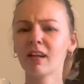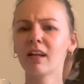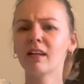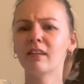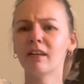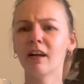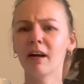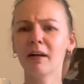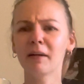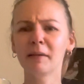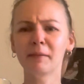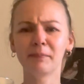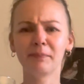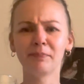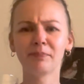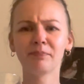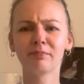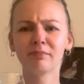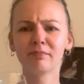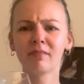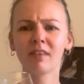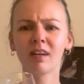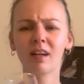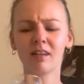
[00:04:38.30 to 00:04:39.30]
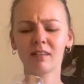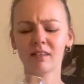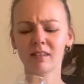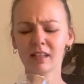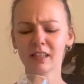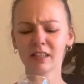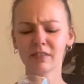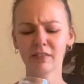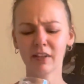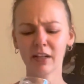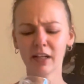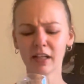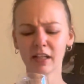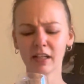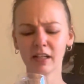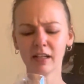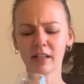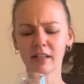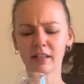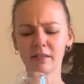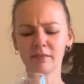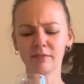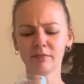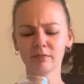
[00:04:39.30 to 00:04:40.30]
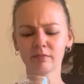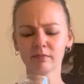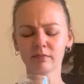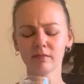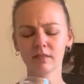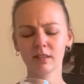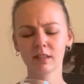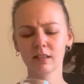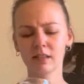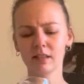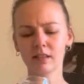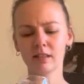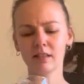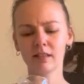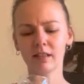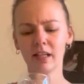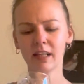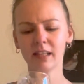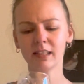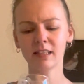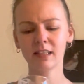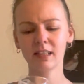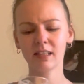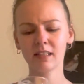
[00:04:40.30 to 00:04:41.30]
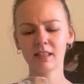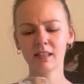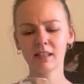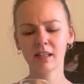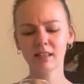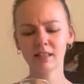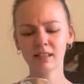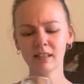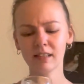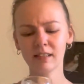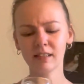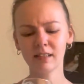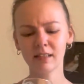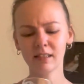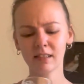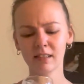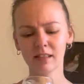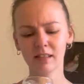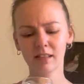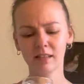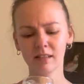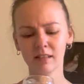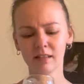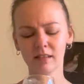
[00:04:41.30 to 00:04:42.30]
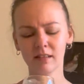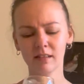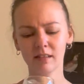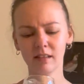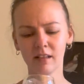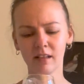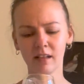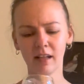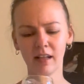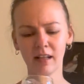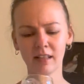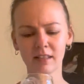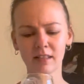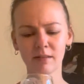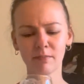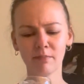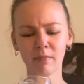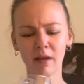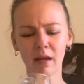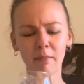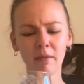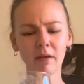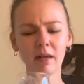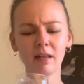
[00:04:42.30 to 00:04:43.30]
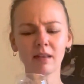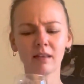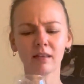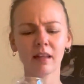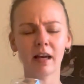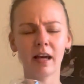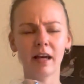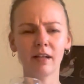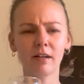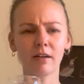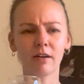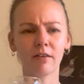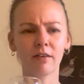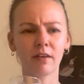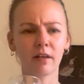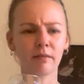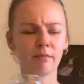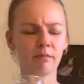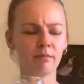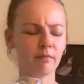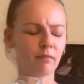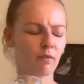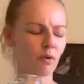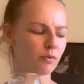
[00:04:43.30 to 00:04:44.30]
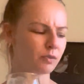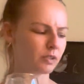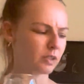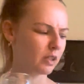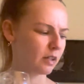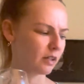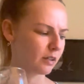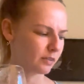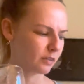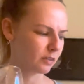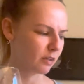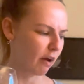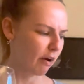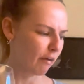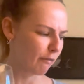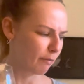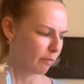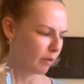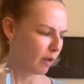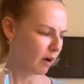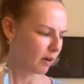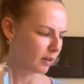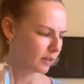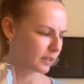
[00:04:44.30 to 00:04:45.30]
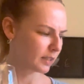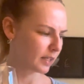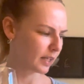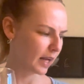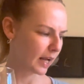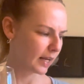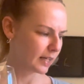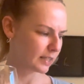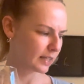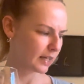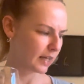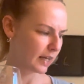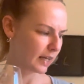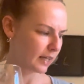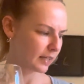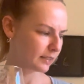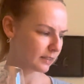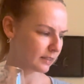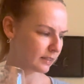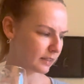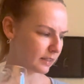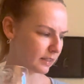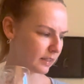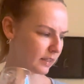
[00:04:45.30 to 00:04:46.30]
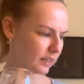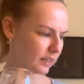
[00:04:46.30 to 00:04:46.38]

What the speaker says: Yum. It's very good. It's maybe lighter than most of the sauv blancs that I taste.